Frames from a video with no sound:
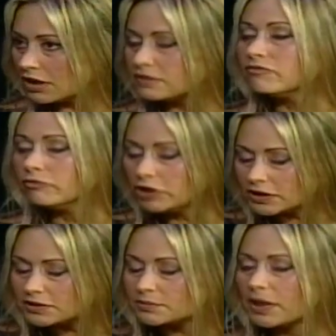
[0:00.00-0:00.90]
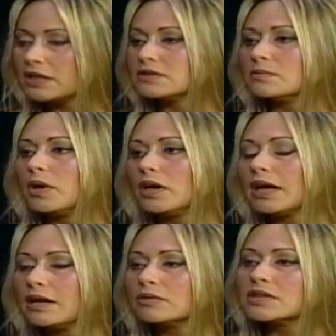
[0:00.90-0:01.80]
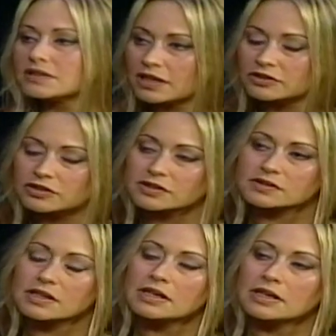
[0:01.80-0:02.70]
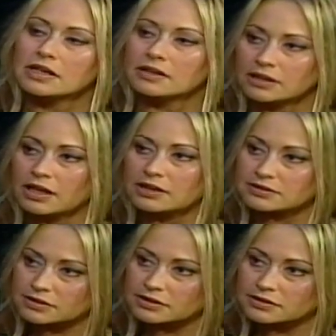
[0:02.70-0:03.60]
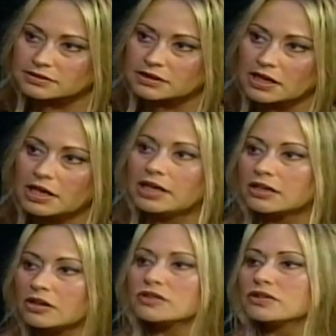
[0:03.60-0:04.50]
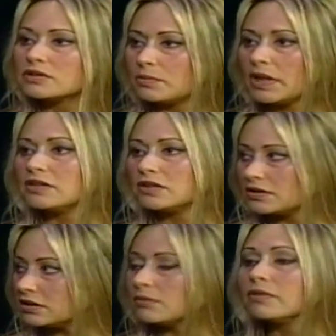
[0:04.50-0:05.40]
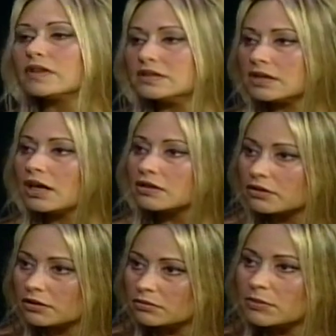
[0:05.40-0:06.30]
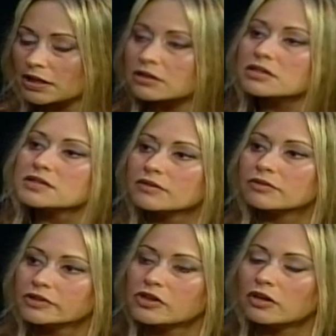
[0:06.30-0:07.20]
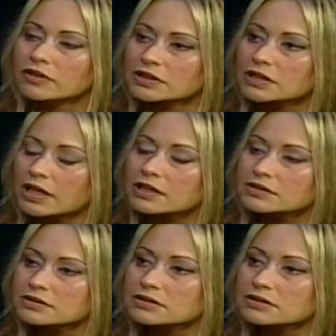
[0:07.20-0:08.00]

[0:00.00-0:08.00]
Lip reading: It really depends upon how contentious the case is. And it also depends on some of these other methods of resolving the case.